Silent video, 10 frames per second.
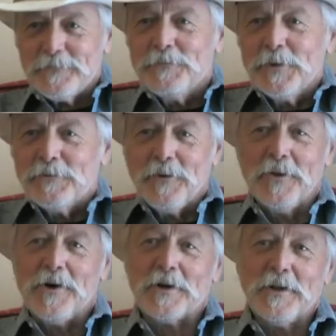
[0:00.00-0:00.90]
move
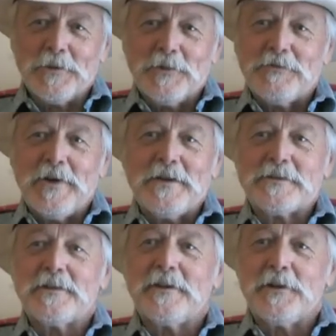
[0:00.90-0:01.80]
along a little bit
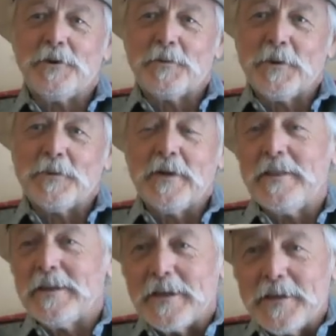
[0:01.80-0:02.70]
faster than he normally would, and
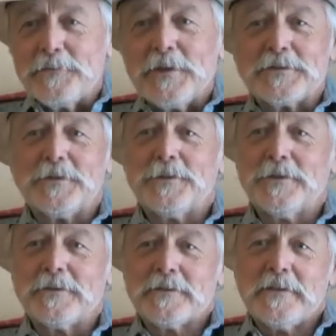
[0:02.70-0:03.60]
then you give them each a
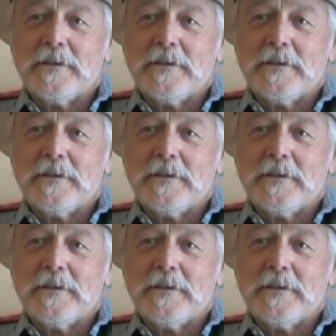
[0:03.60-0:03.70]
horse.